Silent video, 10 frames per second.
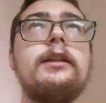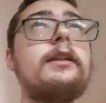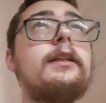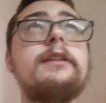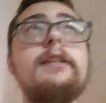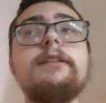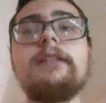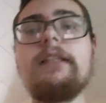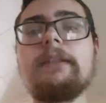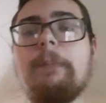This
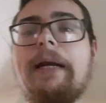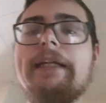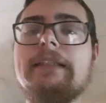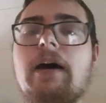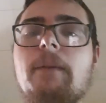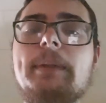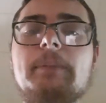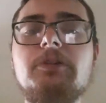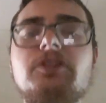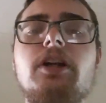disease breaks out,
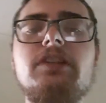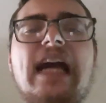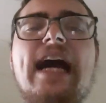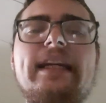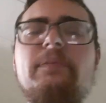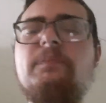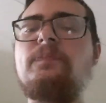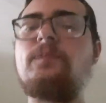people start dying.